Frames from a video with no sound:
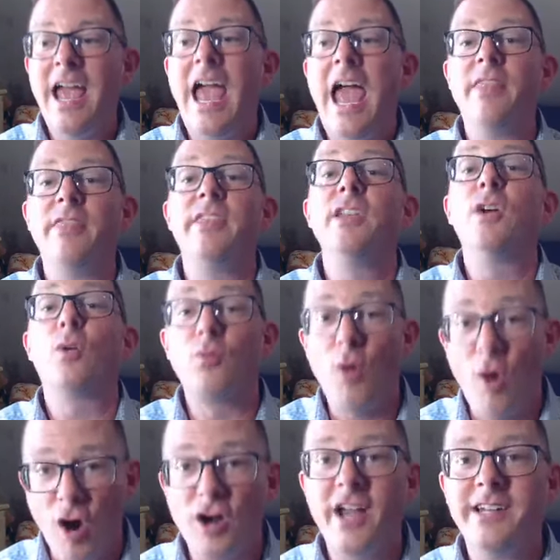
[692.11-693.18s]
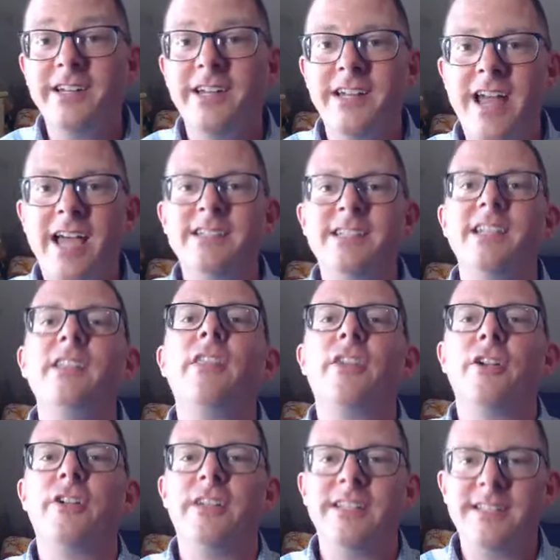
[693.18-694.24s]
and the Auroran
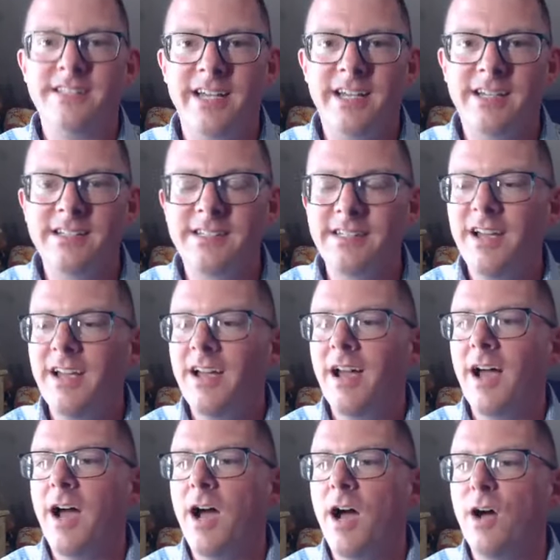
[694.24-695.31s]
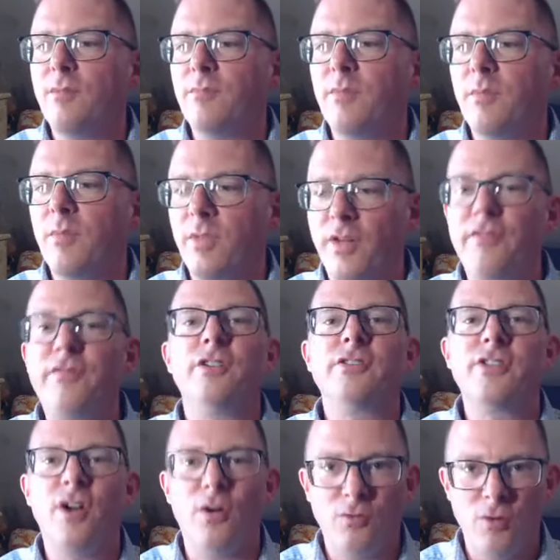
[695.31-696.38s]
1936, the
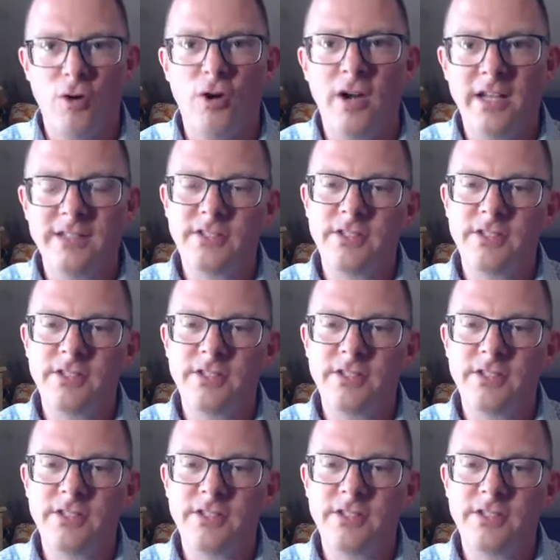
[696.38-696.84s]
first Auroran.